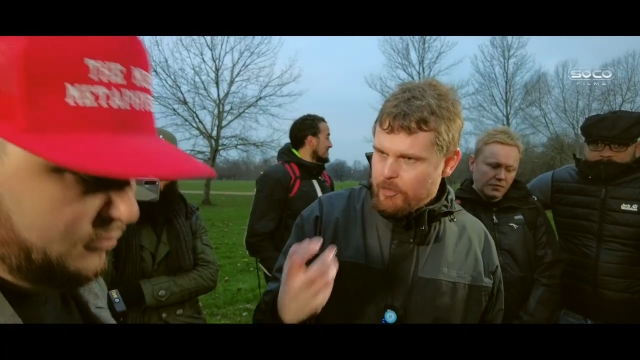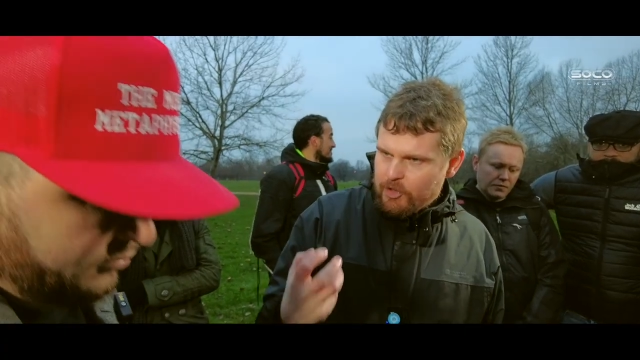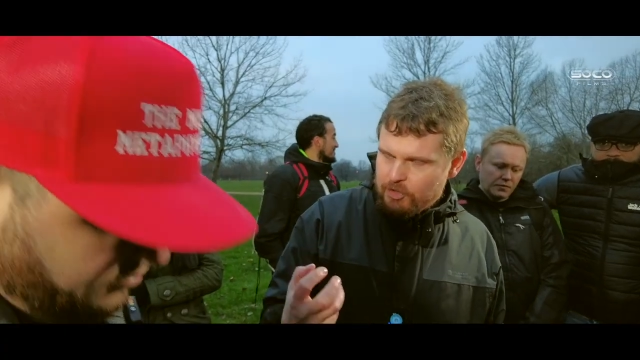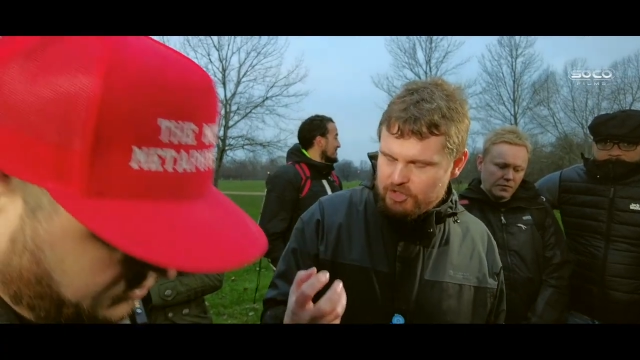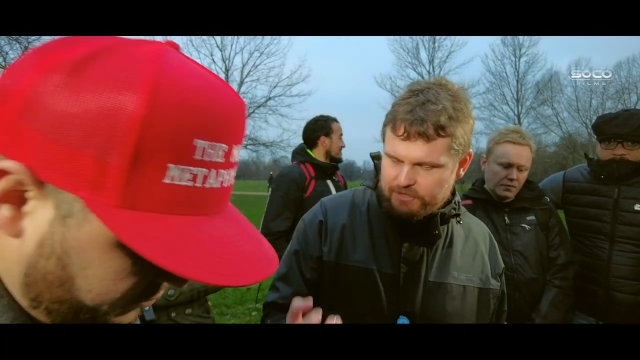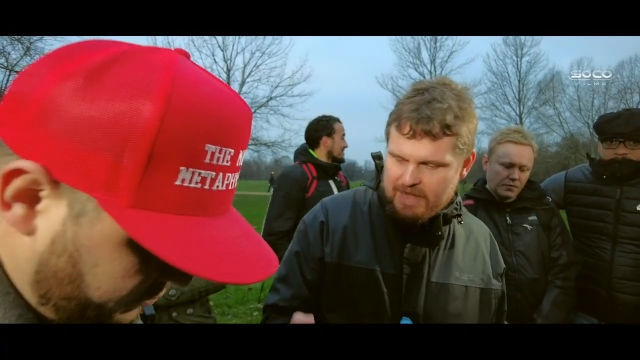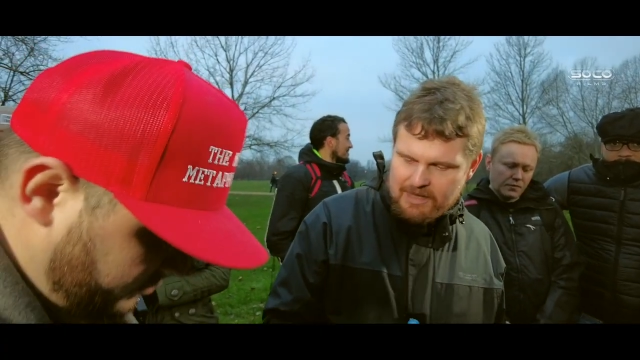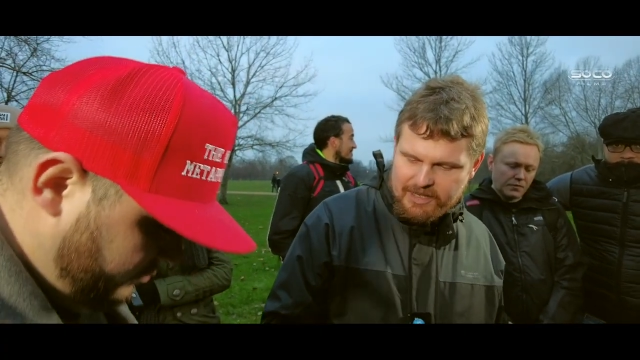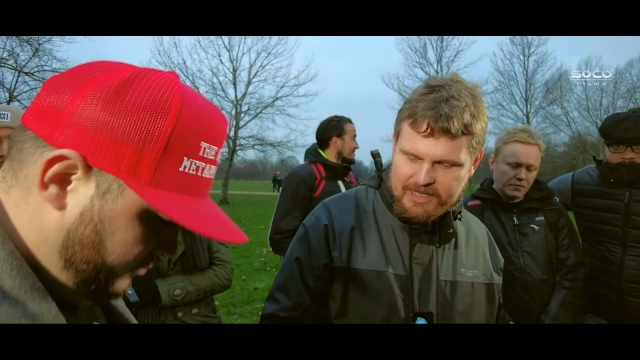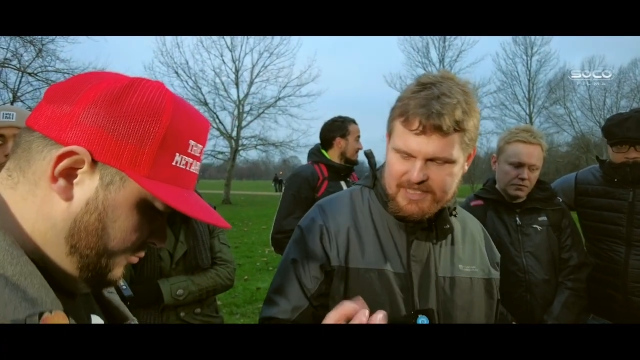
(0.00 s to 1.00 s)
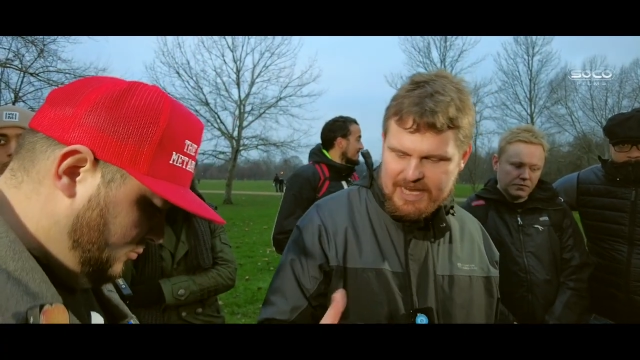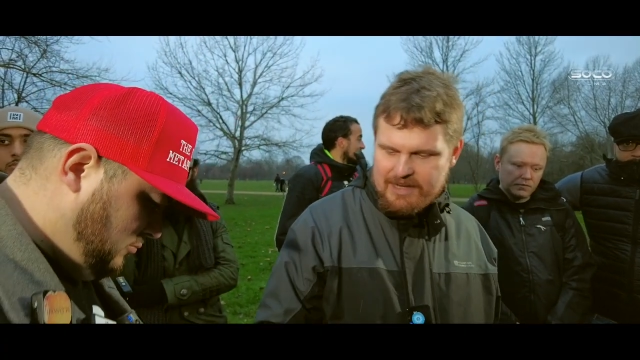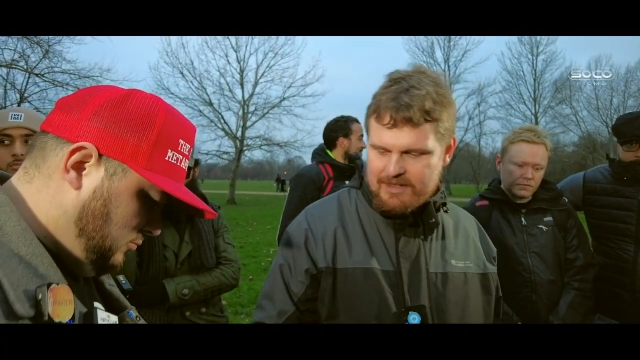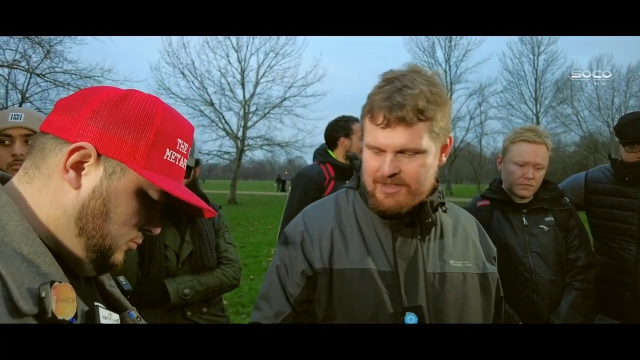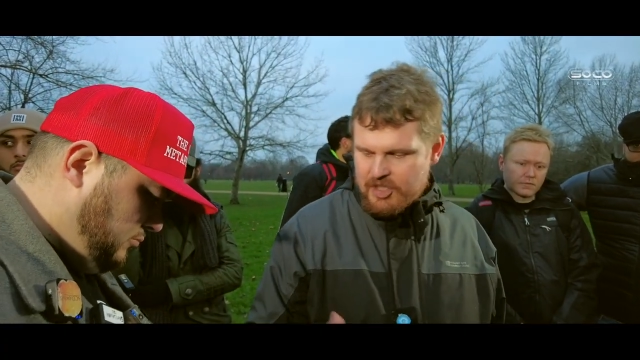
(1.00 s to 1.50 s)
Speaker 1: of Allah, his hands, his
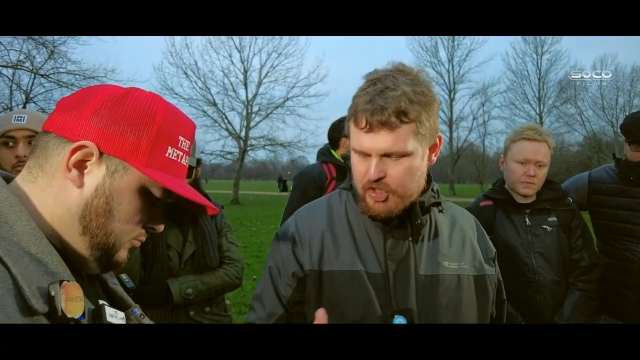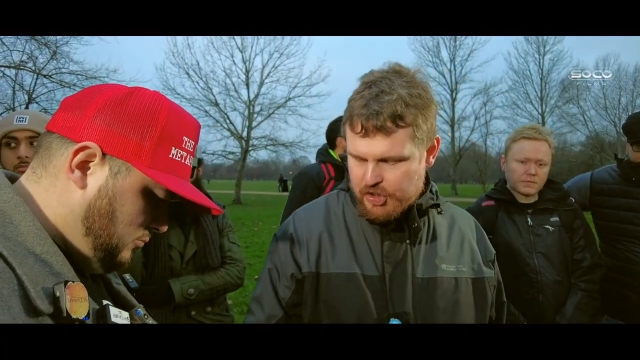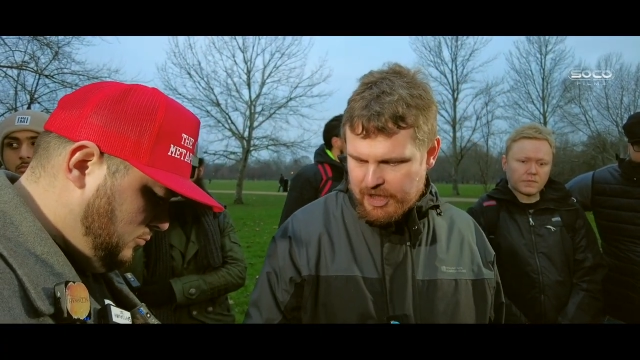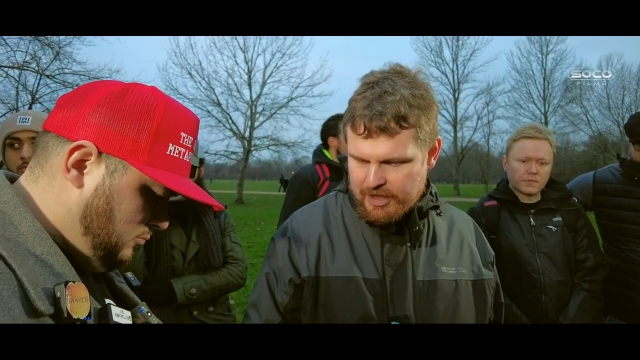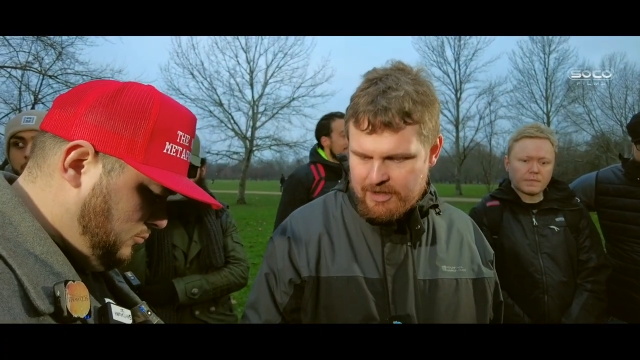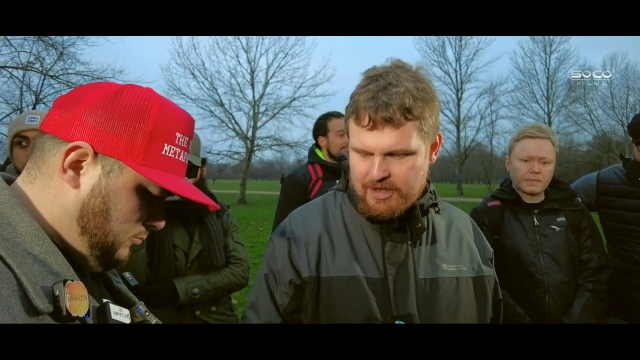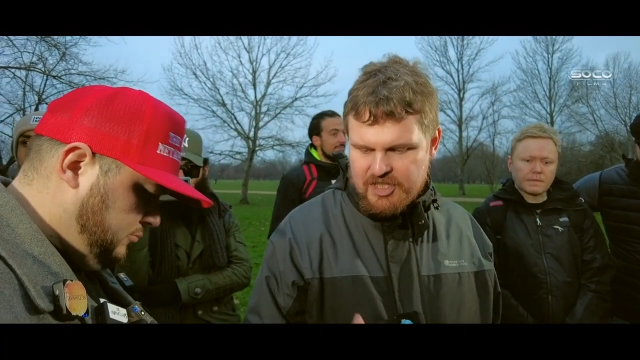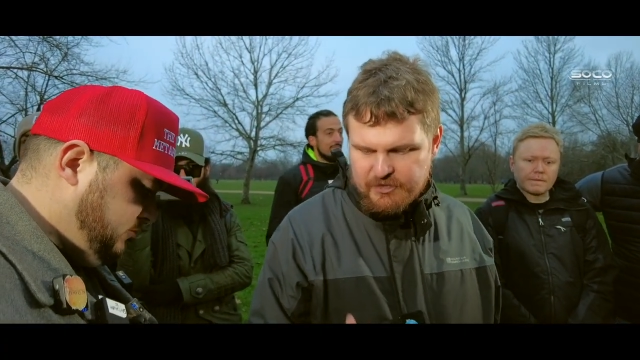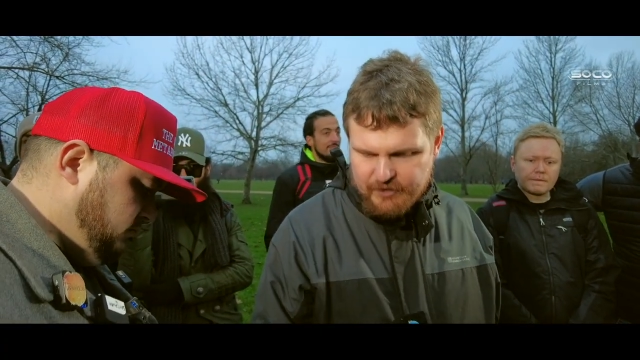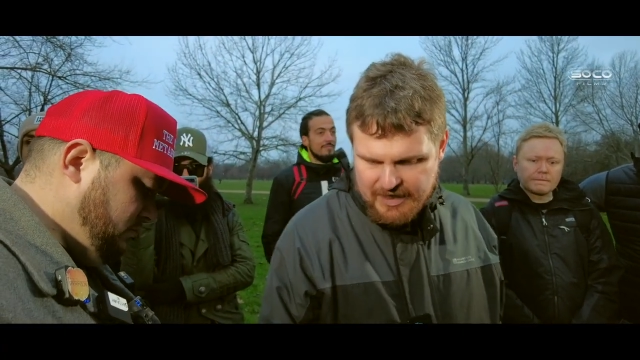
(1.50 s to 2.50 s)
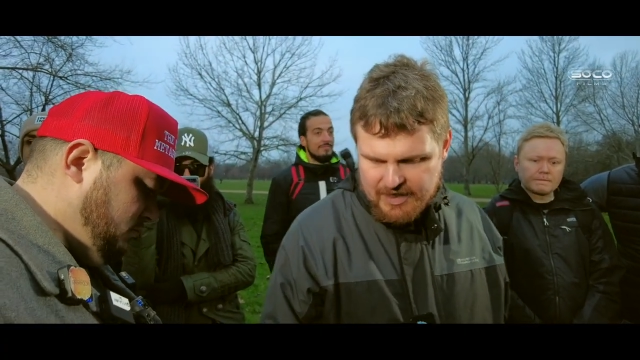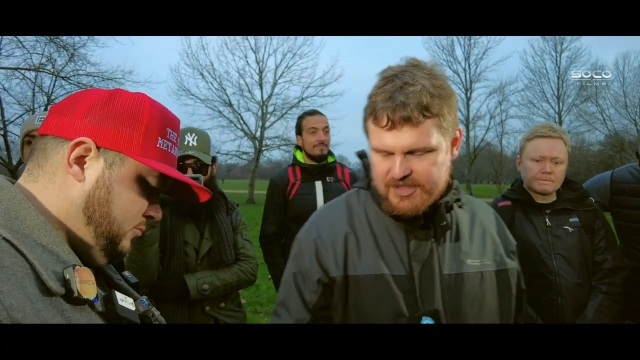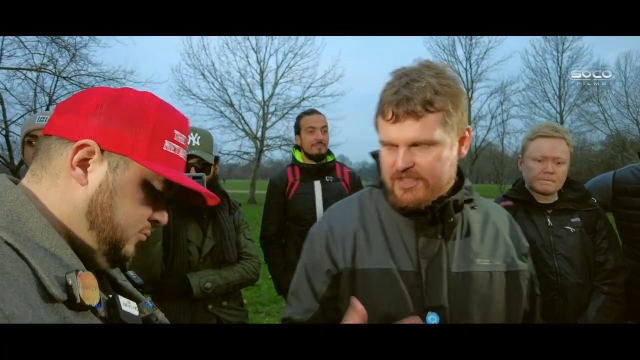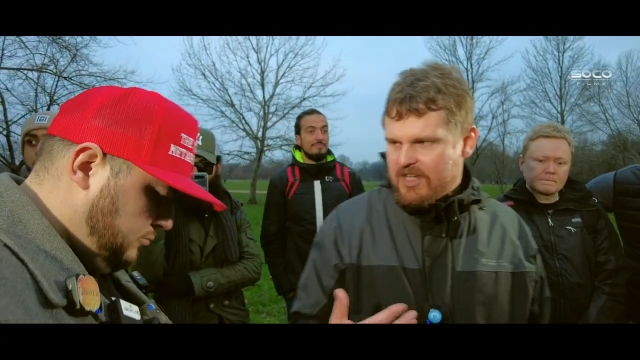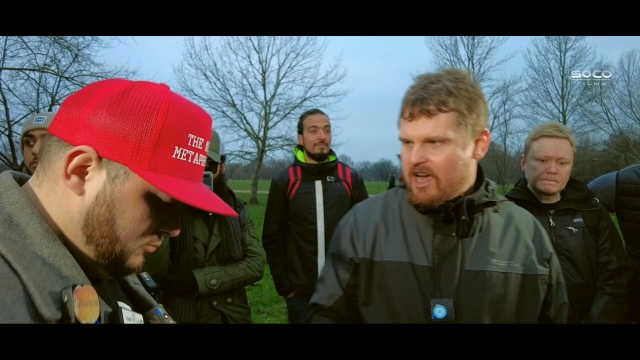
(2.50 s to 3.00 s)
shin, his face, his
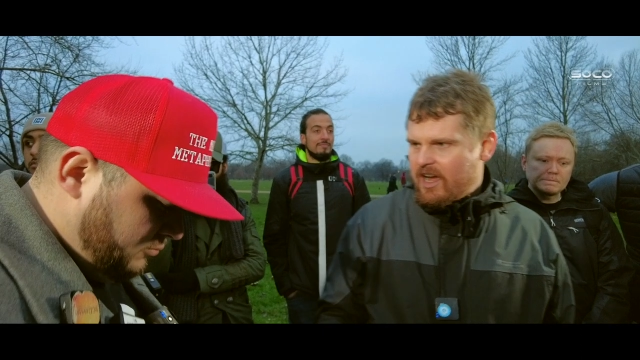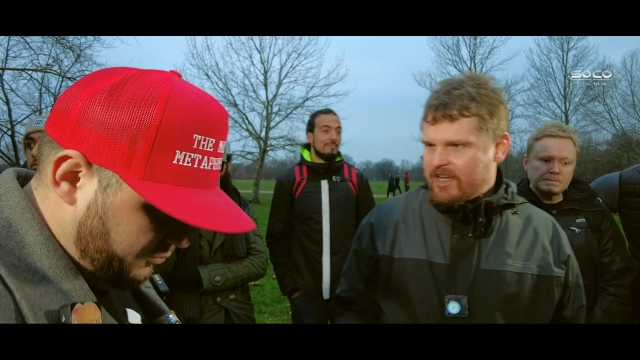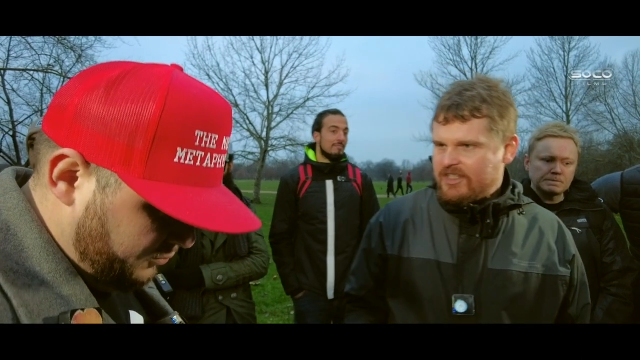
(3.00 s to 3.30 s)
eyes.